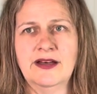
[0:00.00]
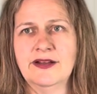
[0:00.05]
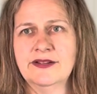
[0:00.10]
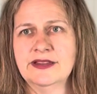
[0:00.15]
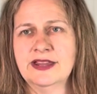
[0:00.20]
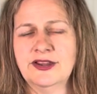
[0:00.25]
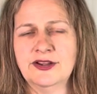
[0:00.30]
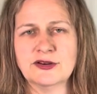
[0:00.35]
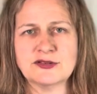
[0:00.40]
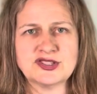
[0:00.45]

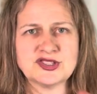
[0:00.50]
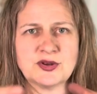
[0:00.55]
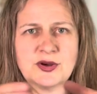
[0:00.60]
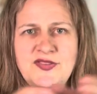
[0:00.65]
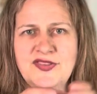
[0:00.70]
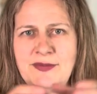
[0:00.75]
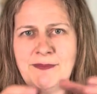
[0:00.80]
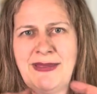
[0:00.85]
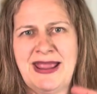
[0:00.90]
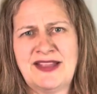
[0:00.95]
you know,
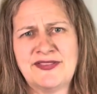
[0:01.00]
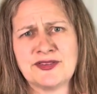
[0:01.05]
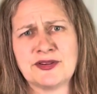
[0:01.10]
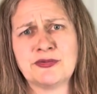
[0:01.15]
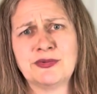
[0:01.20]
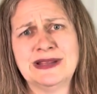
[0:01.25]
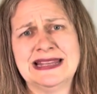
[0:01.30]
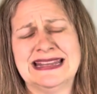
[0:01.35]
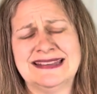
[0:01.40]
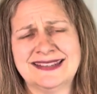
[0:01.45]
shorts and pants are
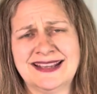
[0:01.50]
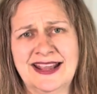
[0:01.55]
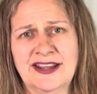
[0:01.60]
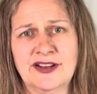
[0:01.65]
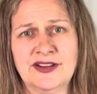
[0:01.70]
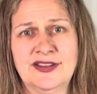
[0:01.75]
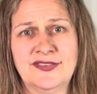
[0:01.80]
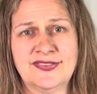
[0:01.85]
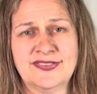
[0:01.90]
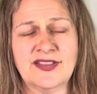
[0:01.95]
really tight
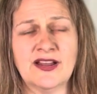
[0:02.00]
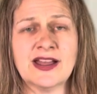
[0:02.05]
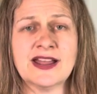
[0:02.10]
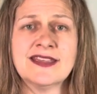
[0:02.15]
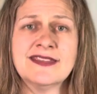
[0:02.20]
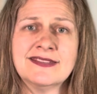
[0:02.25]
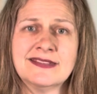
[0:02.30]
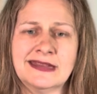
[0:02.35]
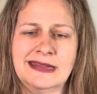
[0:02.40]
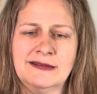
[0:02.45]
on his
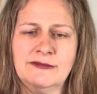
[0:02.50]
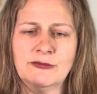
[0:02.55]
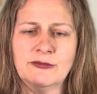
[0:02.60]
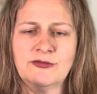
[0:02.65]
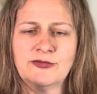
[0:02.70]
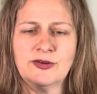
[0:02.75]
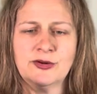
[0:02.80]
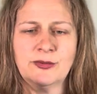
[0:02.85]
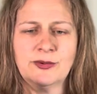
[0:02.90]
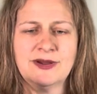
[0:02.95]
thighs
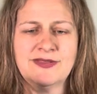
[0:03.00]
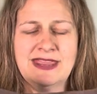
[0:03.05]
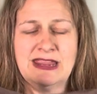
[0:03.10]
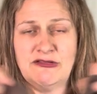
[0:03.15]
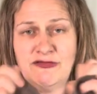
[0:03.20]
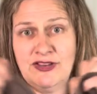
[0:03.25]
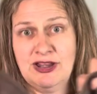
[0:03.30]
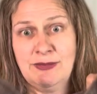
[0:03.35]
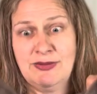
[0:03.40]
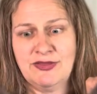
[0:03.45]
for where they
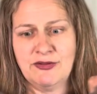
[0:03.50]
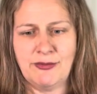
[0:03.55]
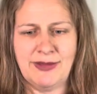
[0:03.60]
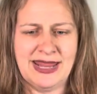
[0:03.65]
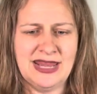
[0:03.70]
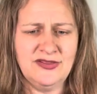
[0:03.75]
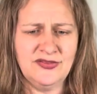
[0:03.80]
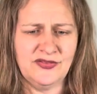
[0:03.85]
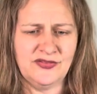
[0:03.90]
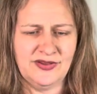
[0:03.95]
fit him in the
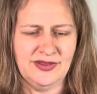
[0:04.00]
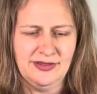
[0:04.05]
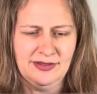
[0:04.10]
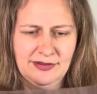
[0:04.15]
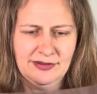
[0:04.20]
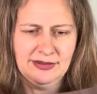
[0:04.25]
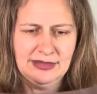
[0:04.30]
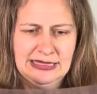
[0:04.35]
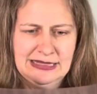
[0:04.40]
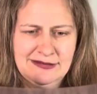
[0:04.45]
waist.
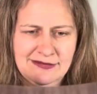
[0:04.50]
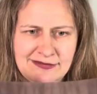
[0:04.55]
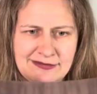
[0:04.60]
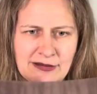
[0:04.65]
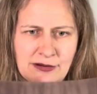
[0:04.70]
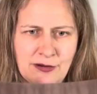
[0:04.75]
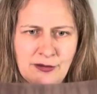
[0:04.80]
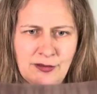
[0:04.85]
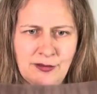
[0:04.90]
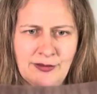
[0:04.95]

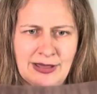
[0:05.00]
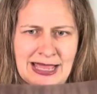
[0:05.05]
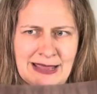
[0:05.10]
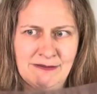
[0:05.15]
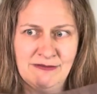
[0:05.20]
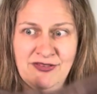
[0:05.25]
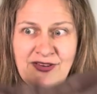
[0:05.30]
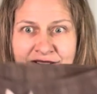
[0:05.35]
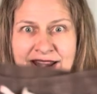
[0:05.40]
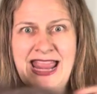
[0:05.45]
So I'm
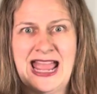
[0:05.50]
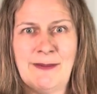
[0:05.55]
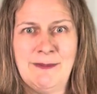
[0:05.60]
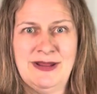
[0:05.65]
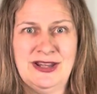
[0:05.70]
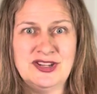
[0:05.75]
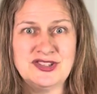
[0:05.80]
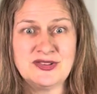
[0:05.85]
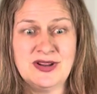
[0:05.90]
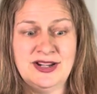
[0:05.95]
very happy
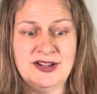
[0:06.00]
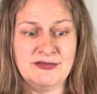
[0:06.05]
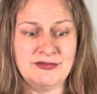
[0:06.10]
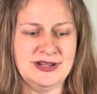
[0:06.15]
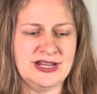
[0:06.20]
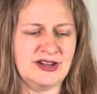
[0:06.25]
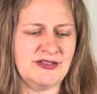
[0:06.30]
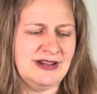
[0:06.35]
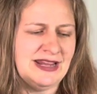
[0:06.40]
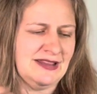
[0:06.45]
to try to
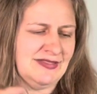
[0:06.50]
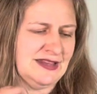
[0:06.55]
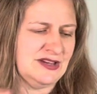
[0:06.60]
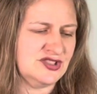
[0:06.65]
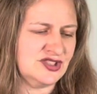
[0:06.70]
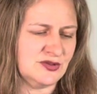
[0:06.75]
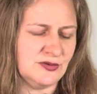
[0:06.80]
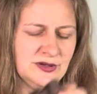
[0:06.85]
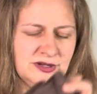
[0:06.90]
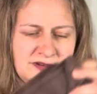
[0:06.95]
recreate these
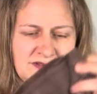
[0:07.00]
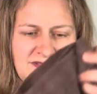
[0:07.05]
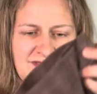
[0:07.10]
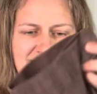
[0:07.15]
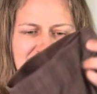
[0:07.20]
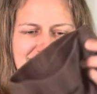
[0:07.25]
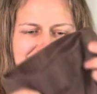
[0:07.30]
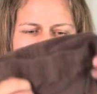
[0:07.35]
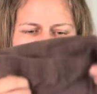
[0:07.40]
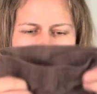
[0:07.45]

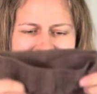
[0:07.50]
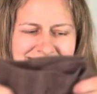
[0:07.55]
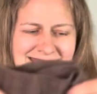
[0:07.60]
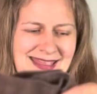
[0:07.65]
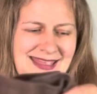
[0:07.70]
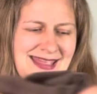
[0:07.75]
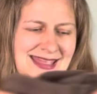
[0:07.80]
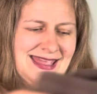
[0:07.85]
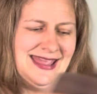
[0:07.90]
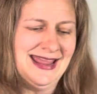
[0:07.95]
shorts.
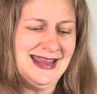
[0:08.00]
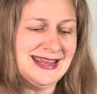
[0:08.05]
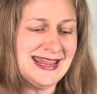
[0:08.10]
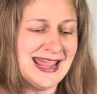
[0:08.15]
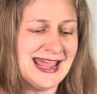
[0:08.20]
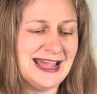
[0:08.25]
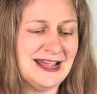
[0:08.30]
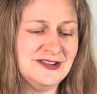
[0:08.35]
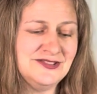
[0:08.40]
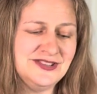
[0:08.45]
And
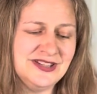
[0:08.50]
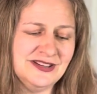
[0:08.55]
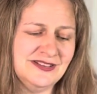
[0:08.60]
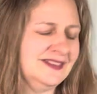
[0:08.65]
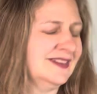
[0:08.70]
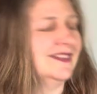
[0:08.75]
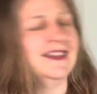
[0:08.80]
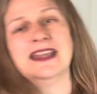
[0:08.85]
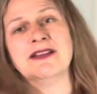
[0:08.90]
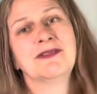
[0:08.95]
yeah,
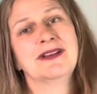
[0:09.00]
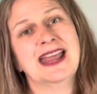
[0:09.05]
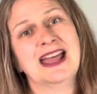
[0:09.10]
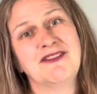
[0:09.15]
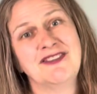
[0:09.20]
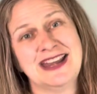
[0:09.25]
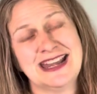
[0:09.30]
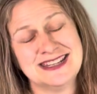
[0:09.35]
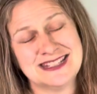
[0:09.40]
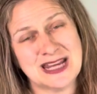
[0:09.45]
does anyone have
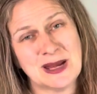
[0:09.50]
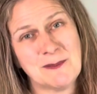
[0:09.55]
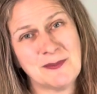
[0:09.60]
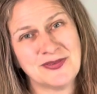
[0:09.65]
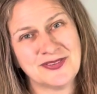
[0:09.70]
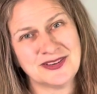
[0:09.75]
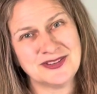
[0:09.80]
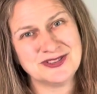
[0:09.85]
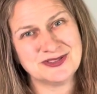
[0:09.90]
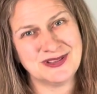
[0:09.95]
any
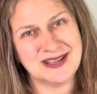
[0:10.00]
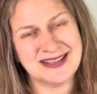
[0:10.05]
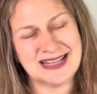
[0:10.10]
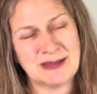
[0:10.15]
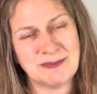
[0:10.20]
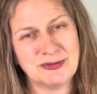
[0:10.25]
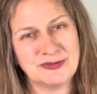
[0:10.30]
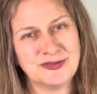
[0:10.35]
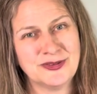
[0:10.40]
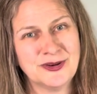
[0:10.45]
tips on doing
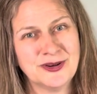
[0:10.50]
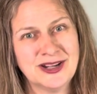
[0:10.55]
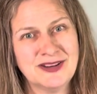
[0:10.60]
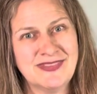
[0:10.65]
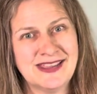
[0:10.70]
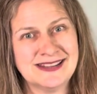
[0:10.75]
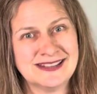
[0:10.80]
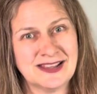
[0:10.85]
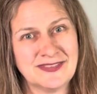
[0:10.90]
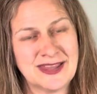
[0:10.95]
that before? Have
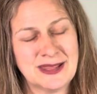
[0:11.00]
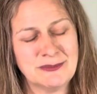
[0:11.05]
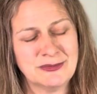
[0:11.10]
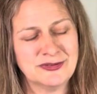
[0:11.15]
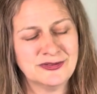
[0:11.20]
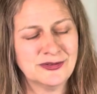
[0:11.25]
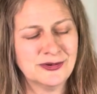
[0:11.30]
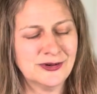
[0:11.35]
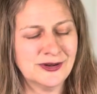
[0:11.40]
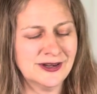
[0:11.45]
they done that
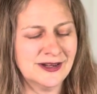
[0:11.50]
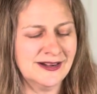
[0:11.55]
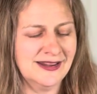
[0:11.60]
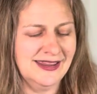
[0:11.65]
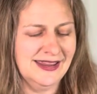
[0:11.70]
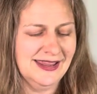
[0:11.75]
before?